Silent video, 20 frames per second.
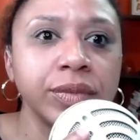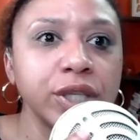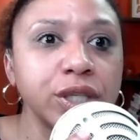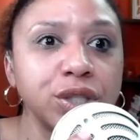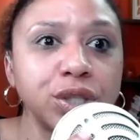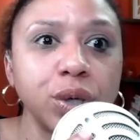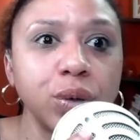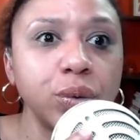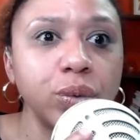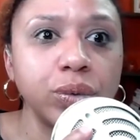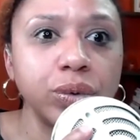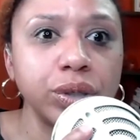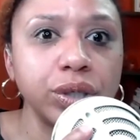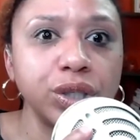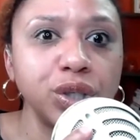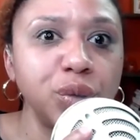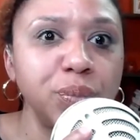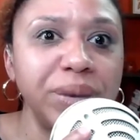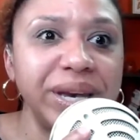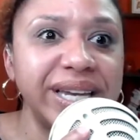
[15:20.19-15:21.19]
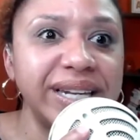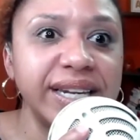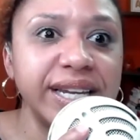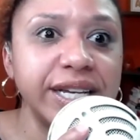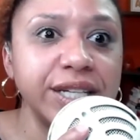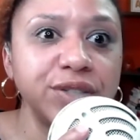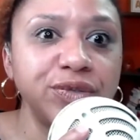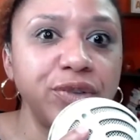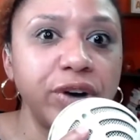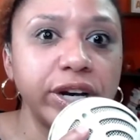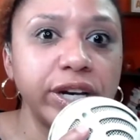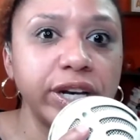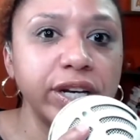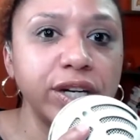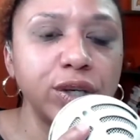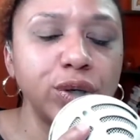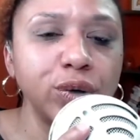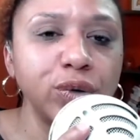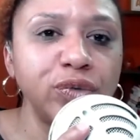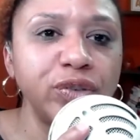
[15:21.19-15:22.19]
So you mean these
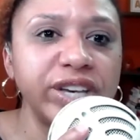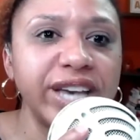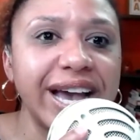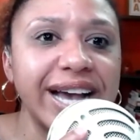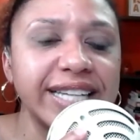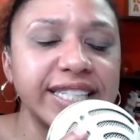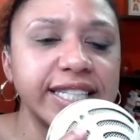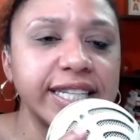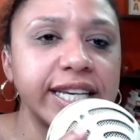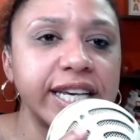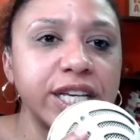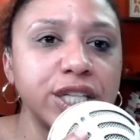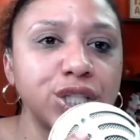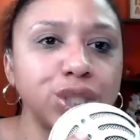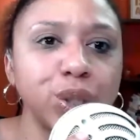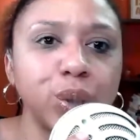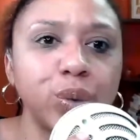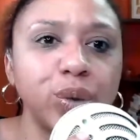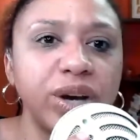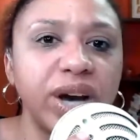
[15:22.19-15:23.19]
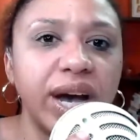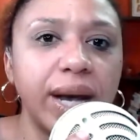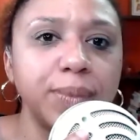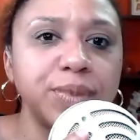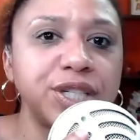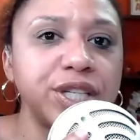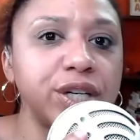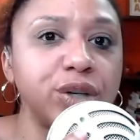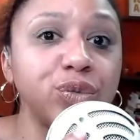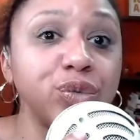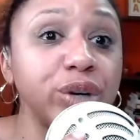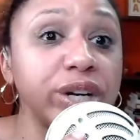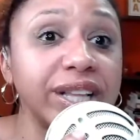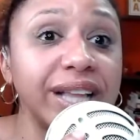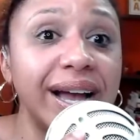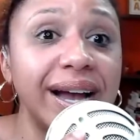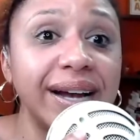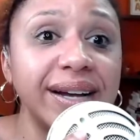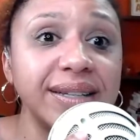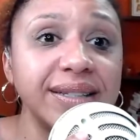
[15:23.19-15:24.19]
fucking goofy ass Keystone cops didn't
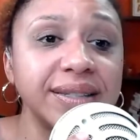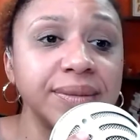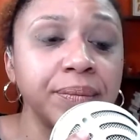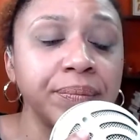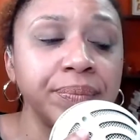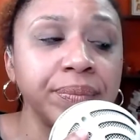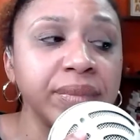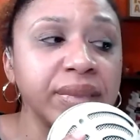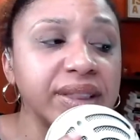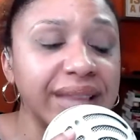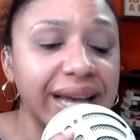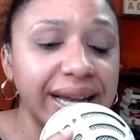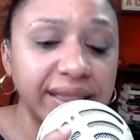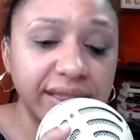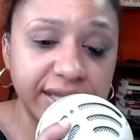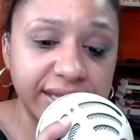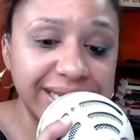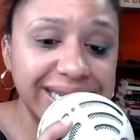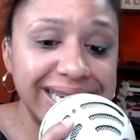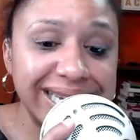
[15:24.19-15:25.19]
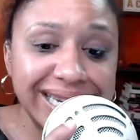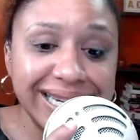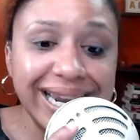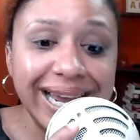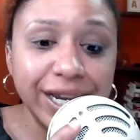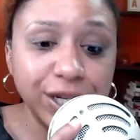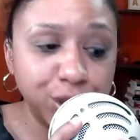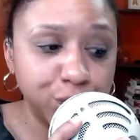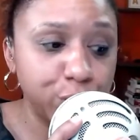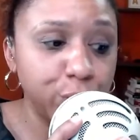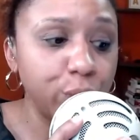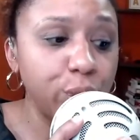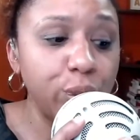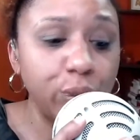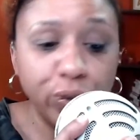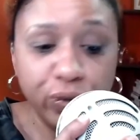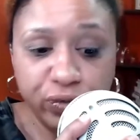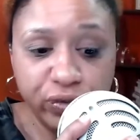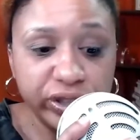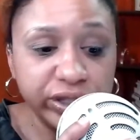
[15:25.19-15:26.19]
realize that the teenage
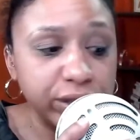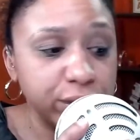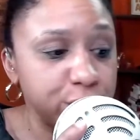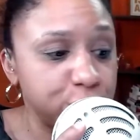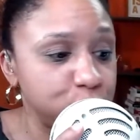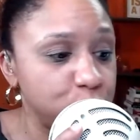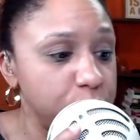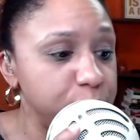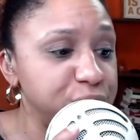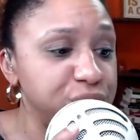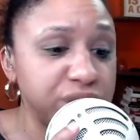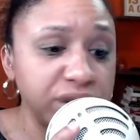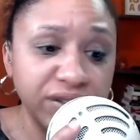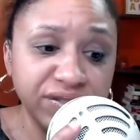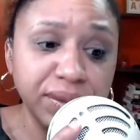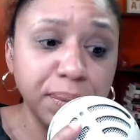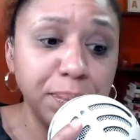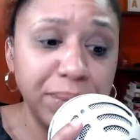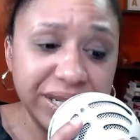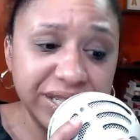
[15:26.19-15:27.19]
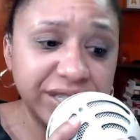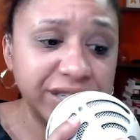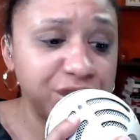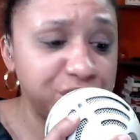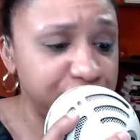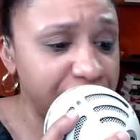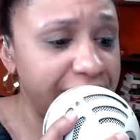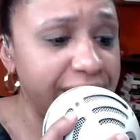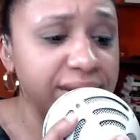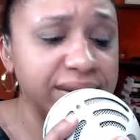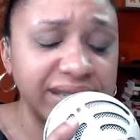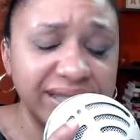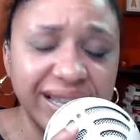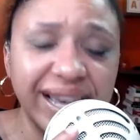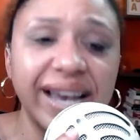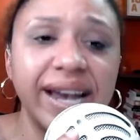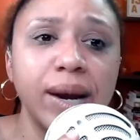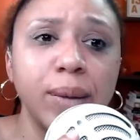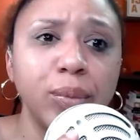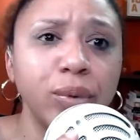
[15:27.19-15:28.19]
girl who fit the description of the missing child in
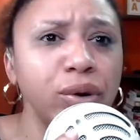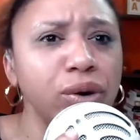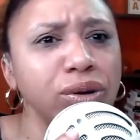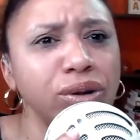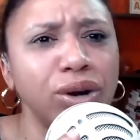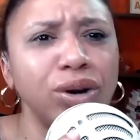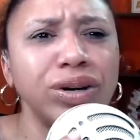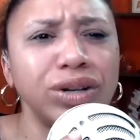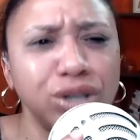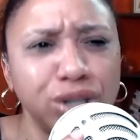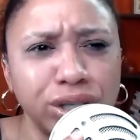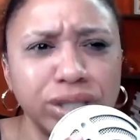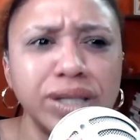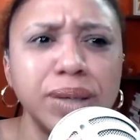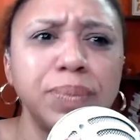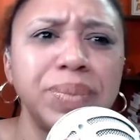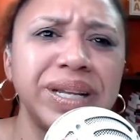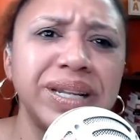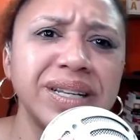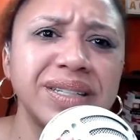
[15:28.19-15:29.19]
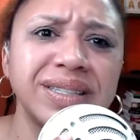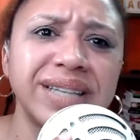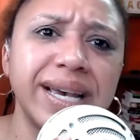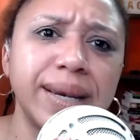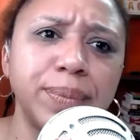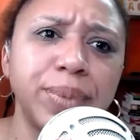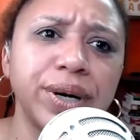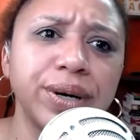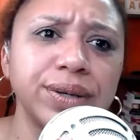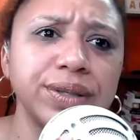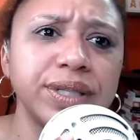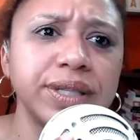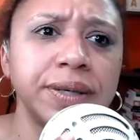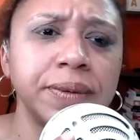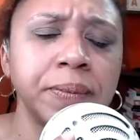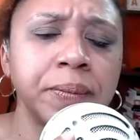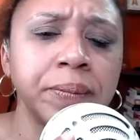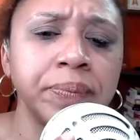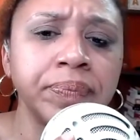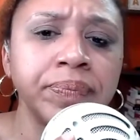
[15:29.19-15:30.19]
the Amber Alert couldn't have been the same
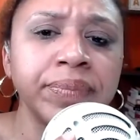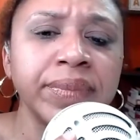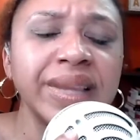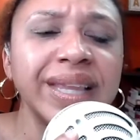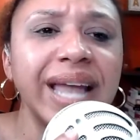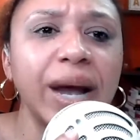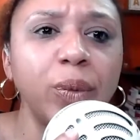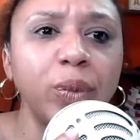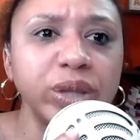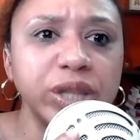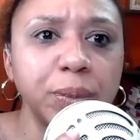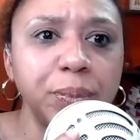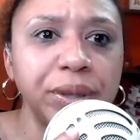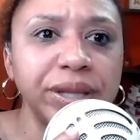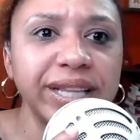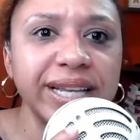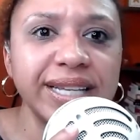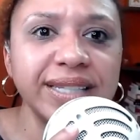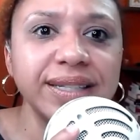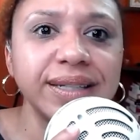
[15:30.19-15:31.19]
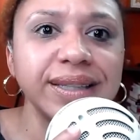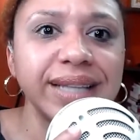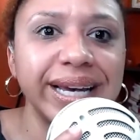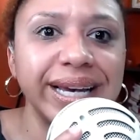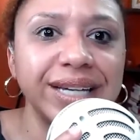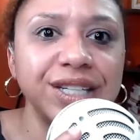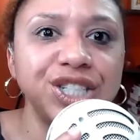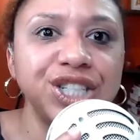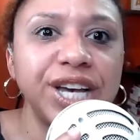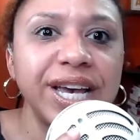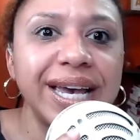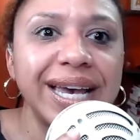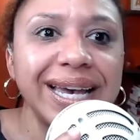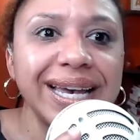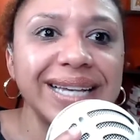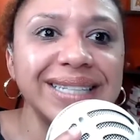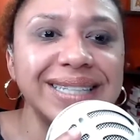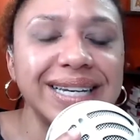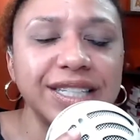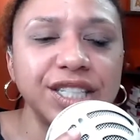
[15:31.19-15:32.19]
person? Now, what the police allege
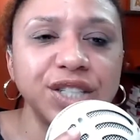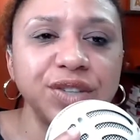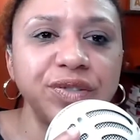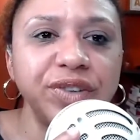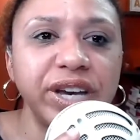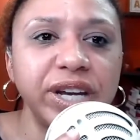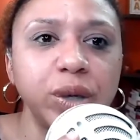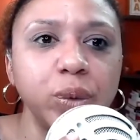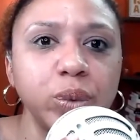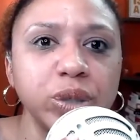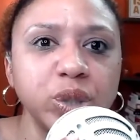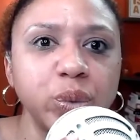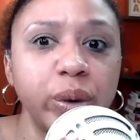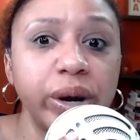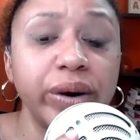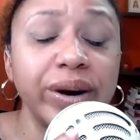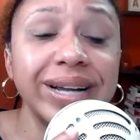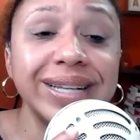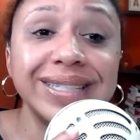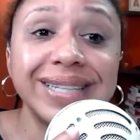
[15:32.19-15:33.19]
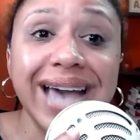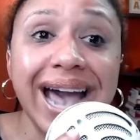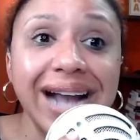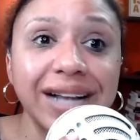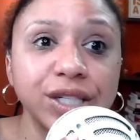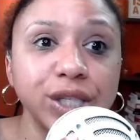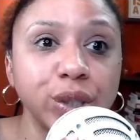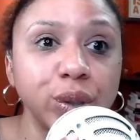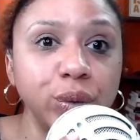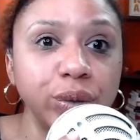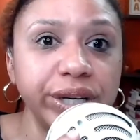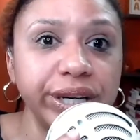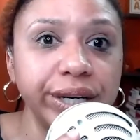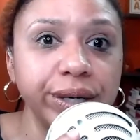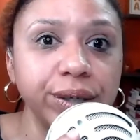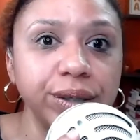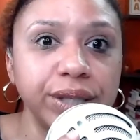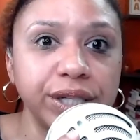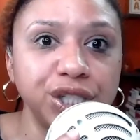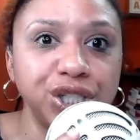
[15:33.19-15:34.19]
is that Savannah was wearing tactical
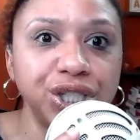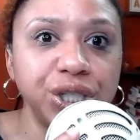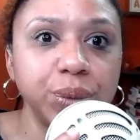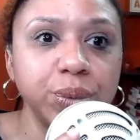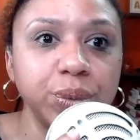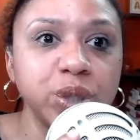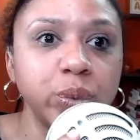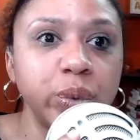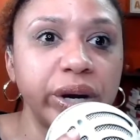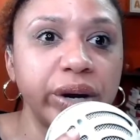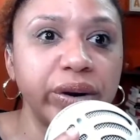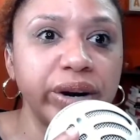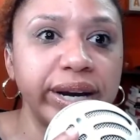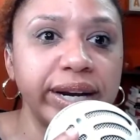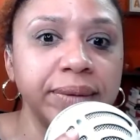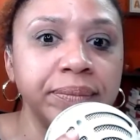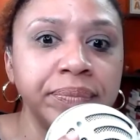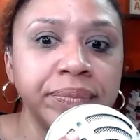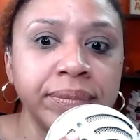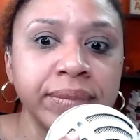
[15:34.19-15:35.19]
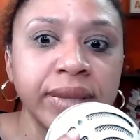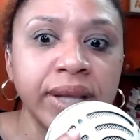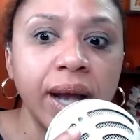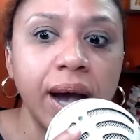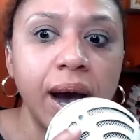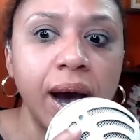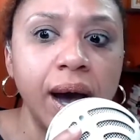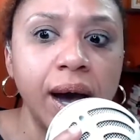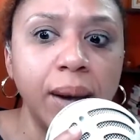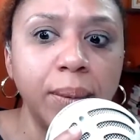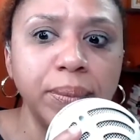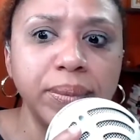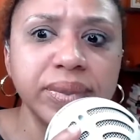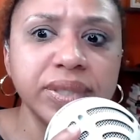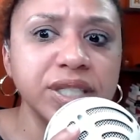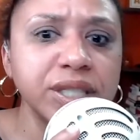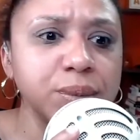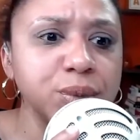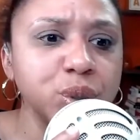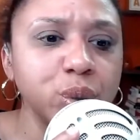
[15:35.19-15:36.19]
gear, that she was wearing
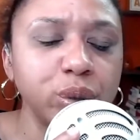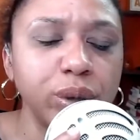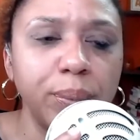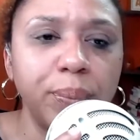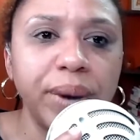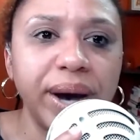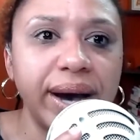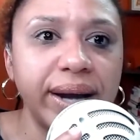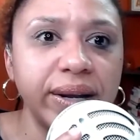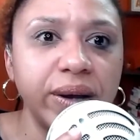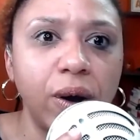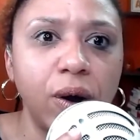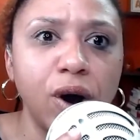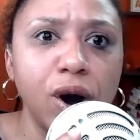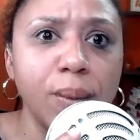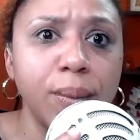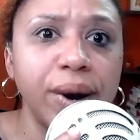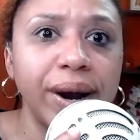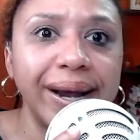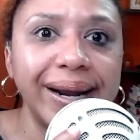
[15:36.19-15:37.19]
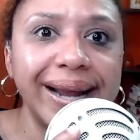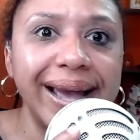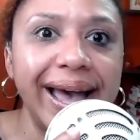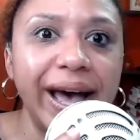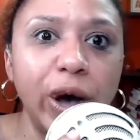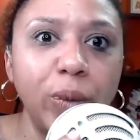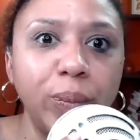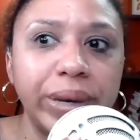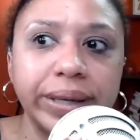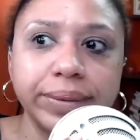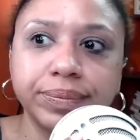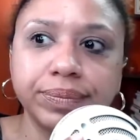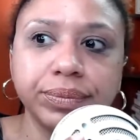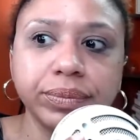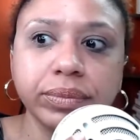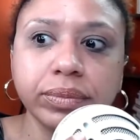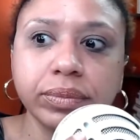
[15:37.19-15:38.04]
some sort of body armor and a helmet.